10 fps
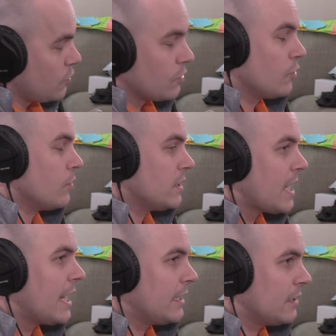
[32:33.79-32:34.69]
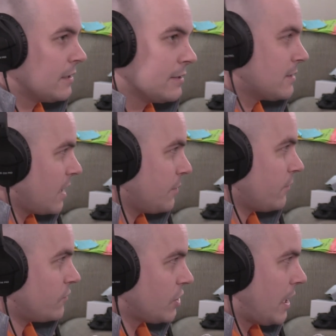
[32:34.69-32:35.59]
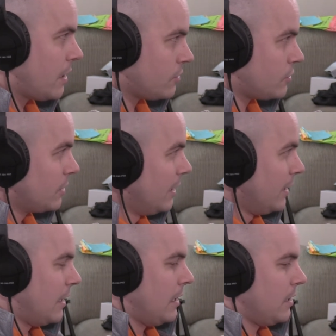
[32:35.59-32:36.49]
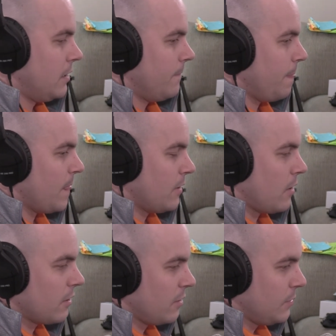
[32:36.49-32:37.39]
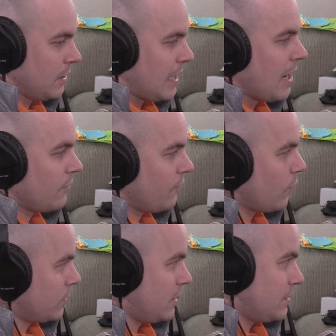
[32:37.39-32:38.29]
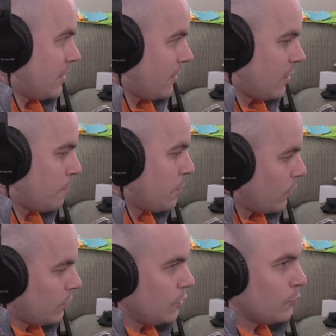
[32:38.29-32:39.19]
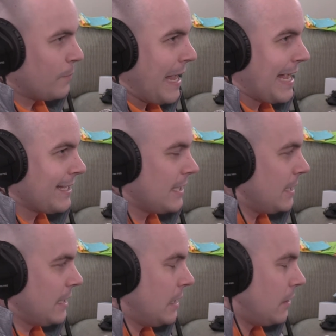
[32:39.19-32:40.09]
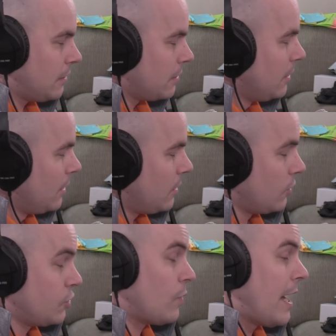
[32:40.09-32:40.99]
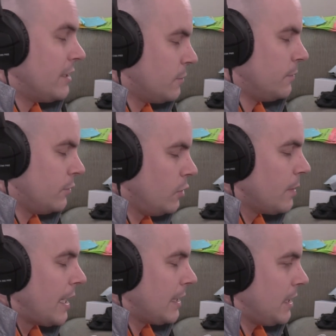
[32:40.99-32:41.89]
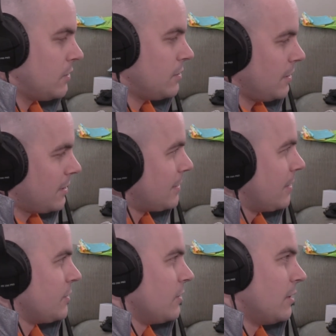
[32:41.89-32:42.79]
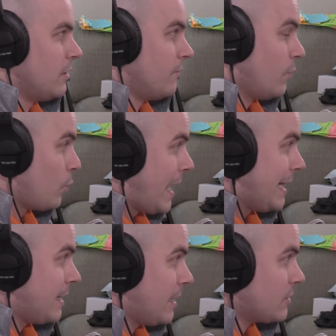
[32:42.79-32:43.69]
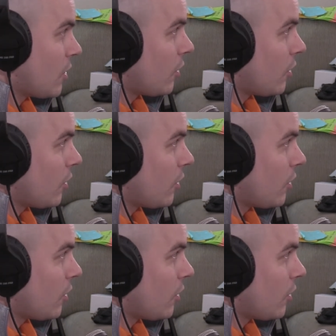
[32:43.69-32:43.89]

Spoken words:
you creating this type of change. There are going to be a lot of forces that are going to pull you back in or try to pull you back into the center of the way things